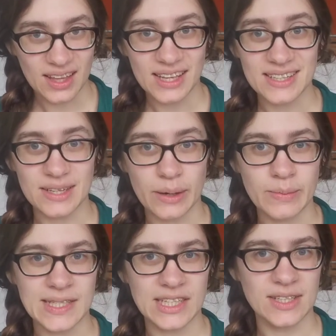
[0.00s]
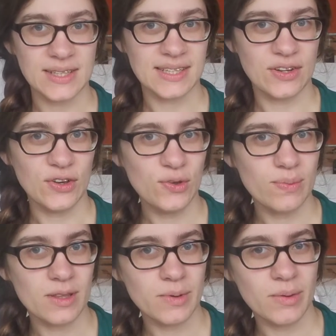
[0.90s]
because I'm stitching this in a
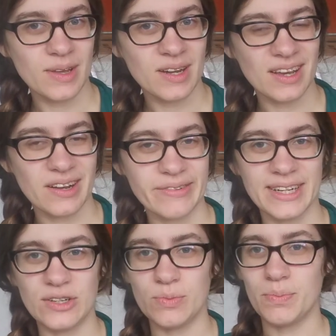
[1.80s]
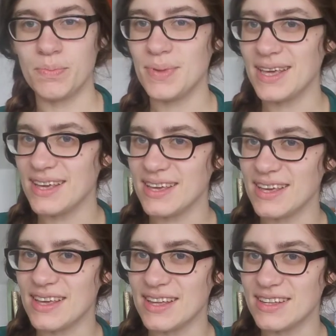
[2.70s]
hoop at the moment, I can't really do
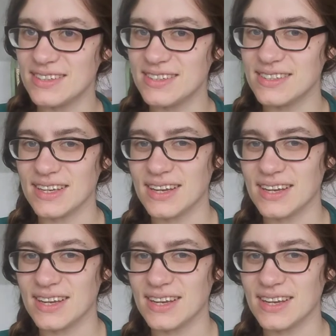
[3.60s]
beads.